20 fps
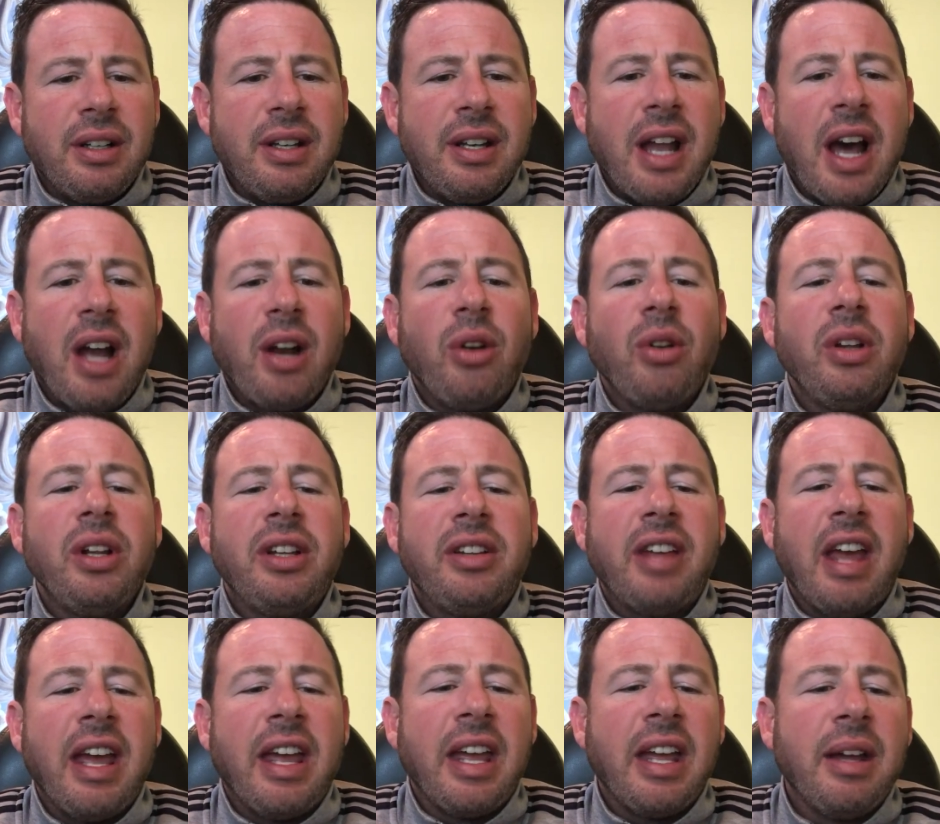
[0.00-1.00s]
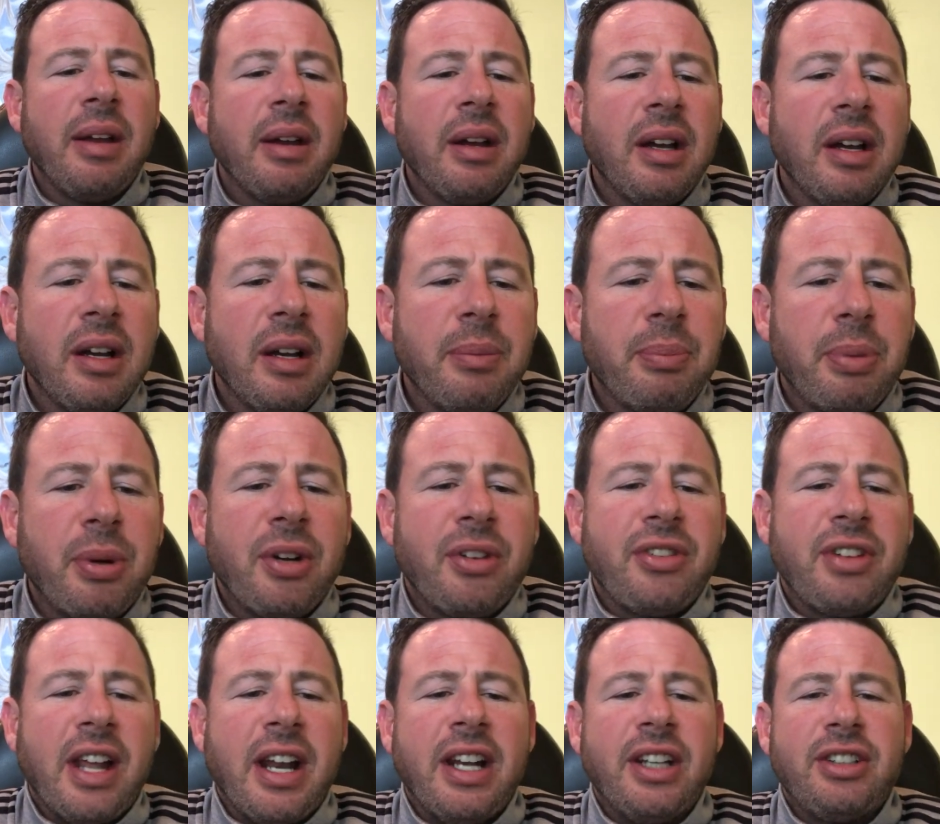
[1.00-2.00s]
not only taking
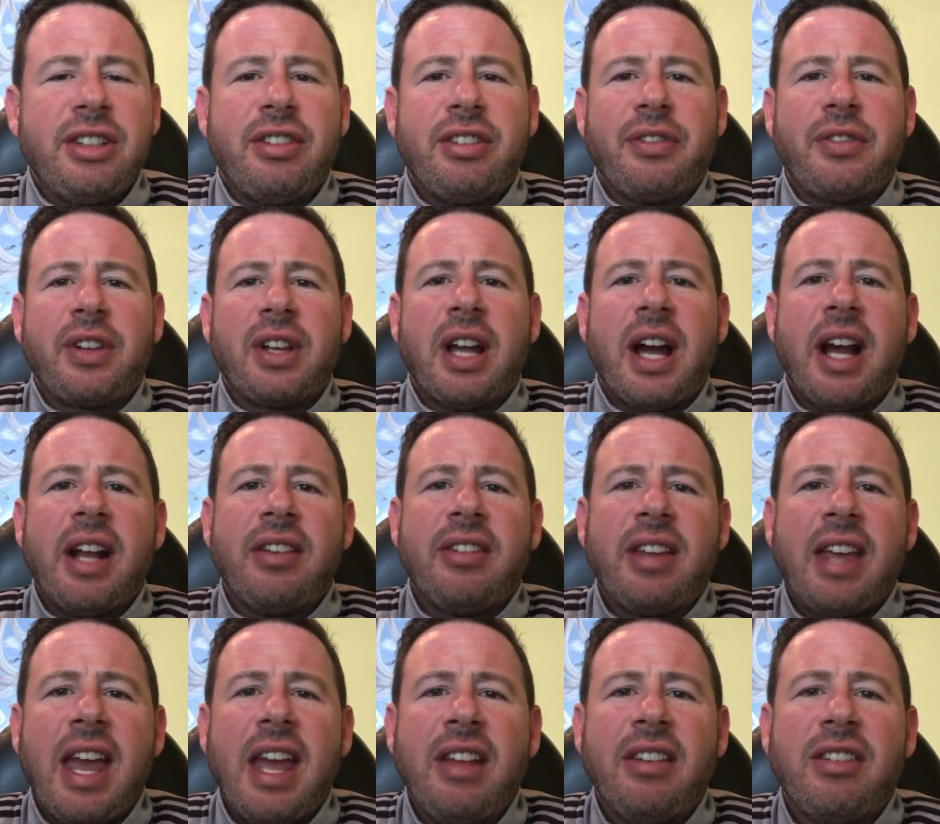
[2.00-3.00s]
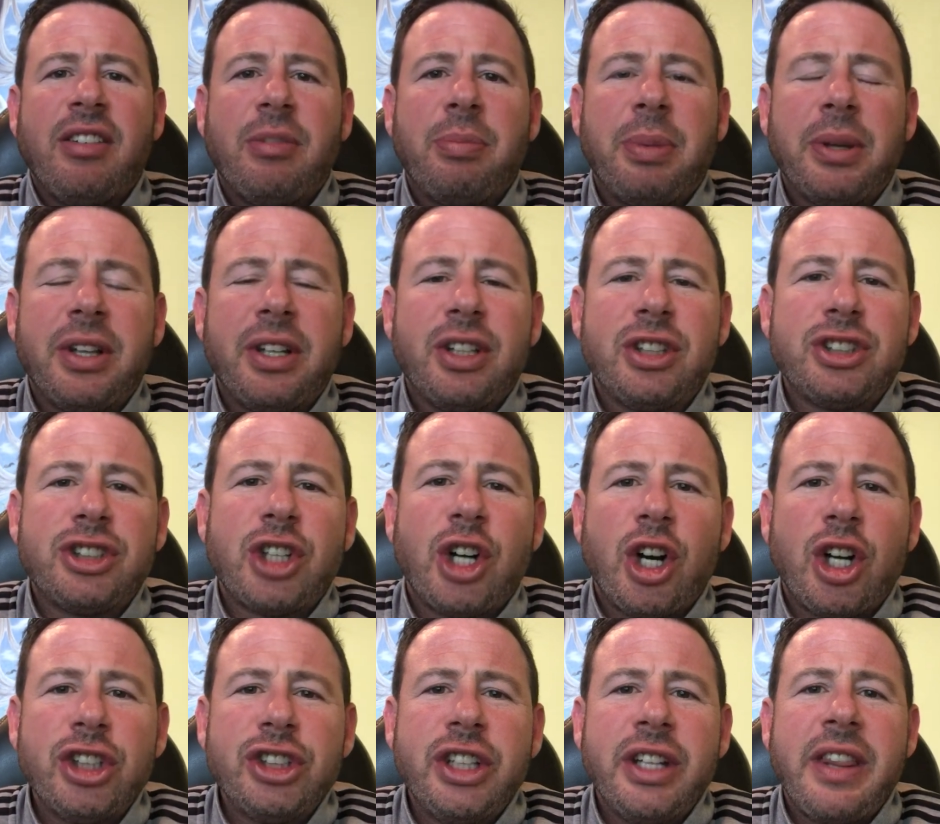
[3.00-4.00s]
percentages of clients' cases, but they're
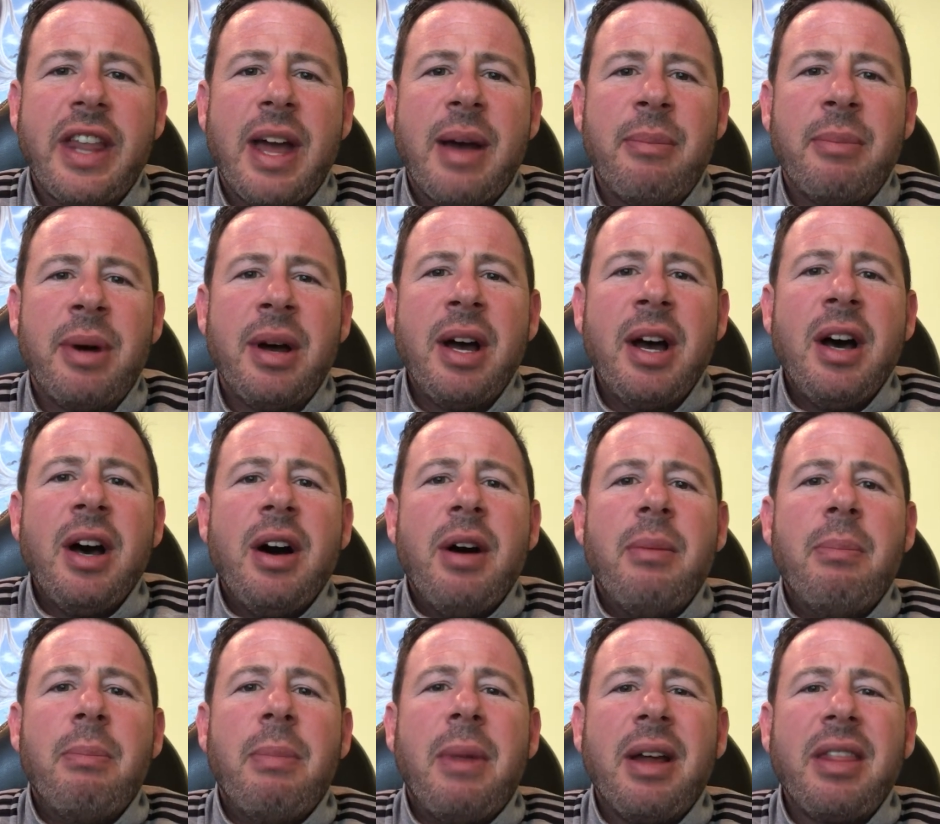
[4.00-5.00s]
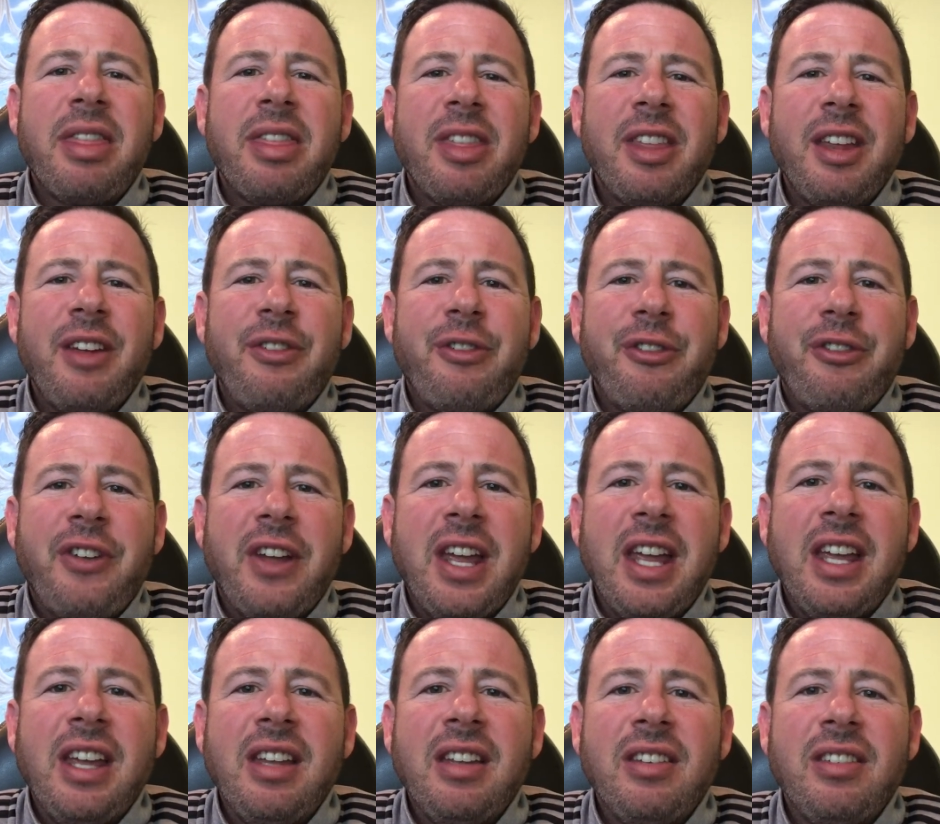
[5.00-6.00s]
charging them monthly
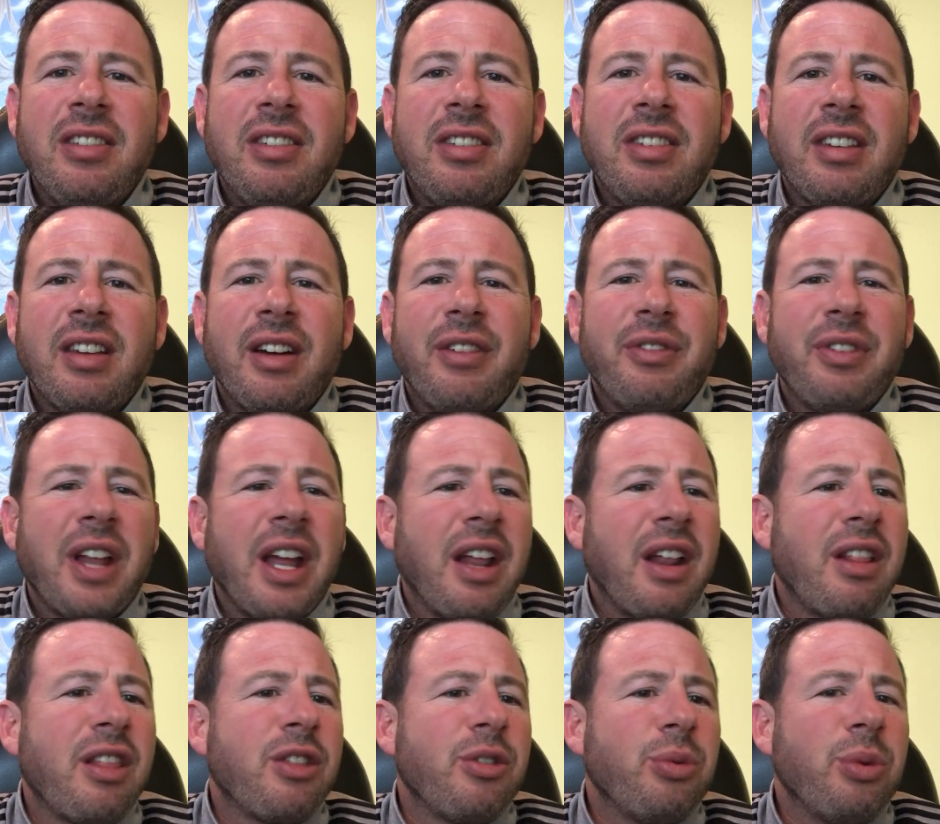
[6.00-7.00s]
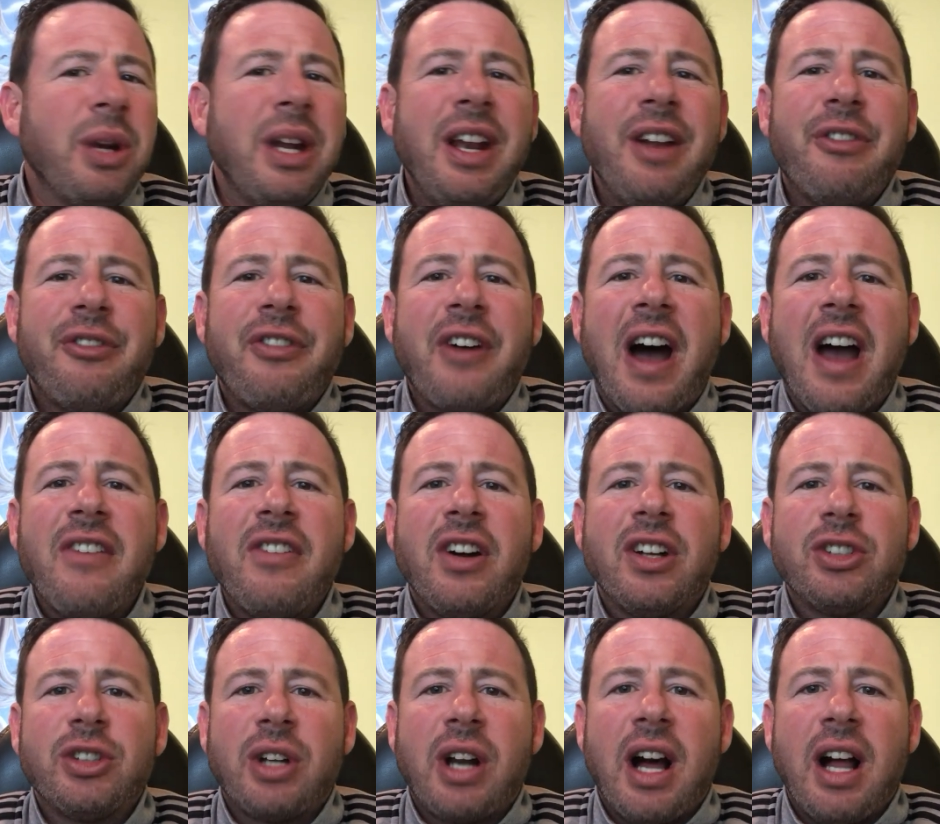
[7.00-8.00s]
fees of like $300 to
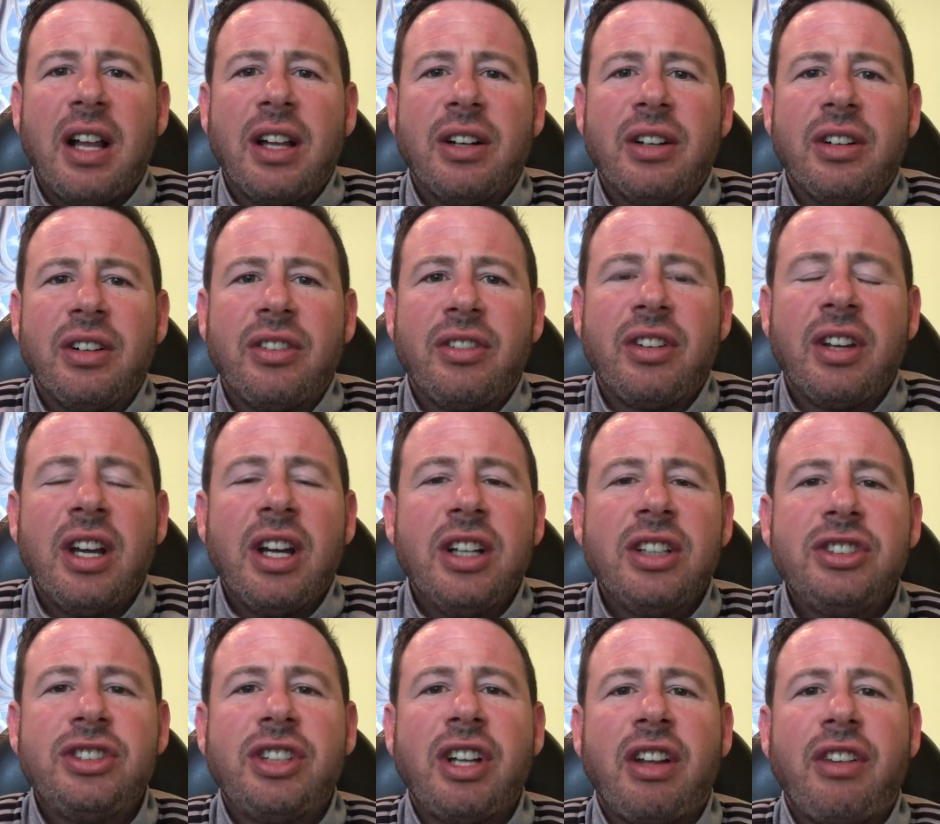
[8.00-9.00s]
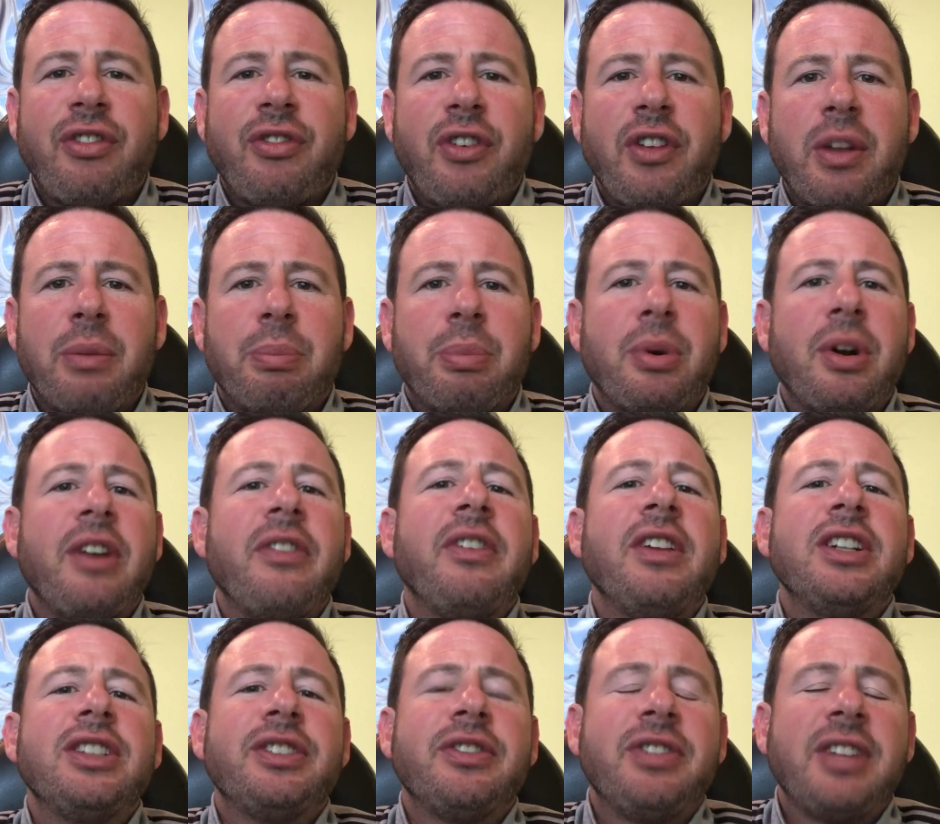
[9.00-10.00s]
$500 just for the
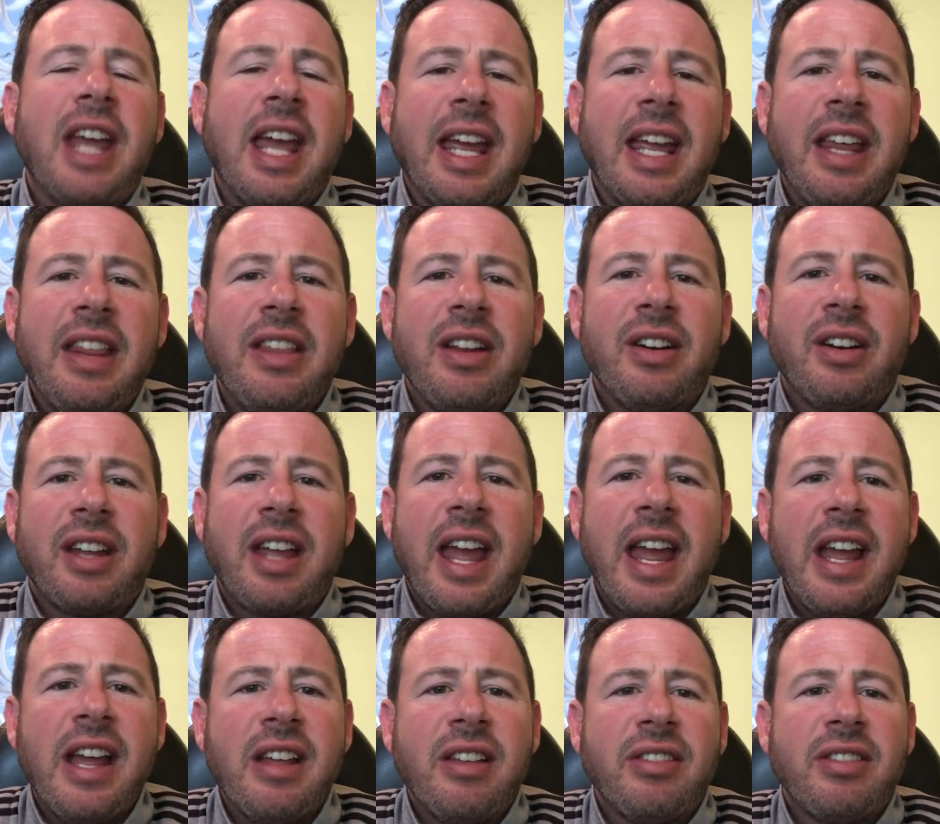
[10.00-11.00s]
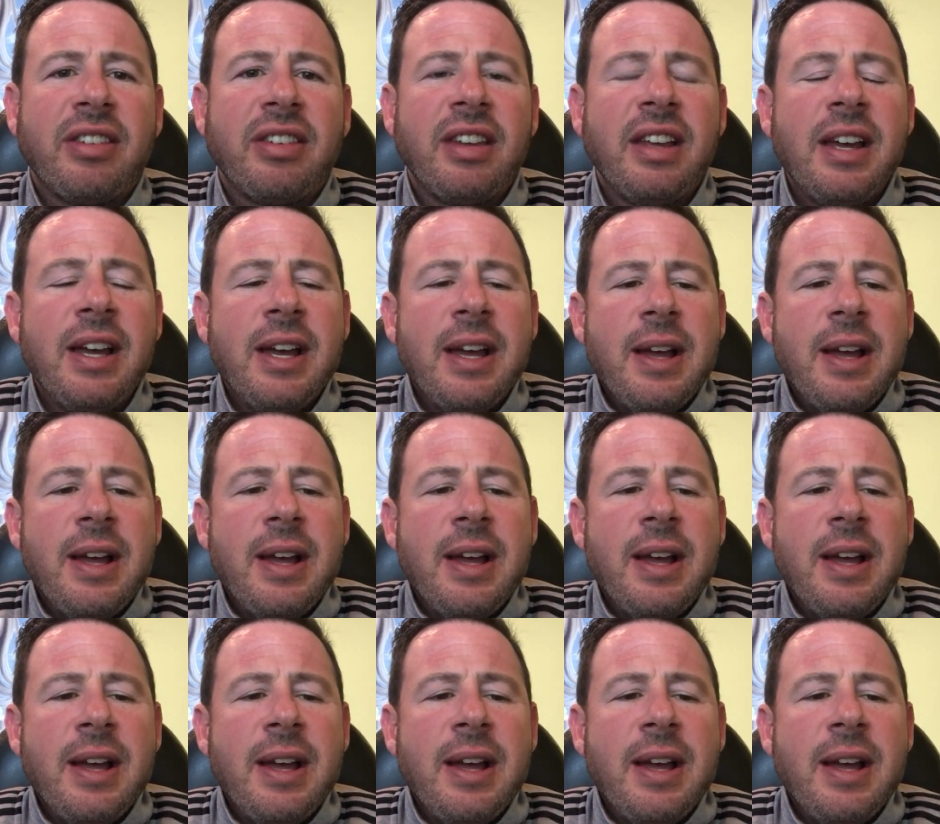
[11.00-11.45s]
privilege of taking their case.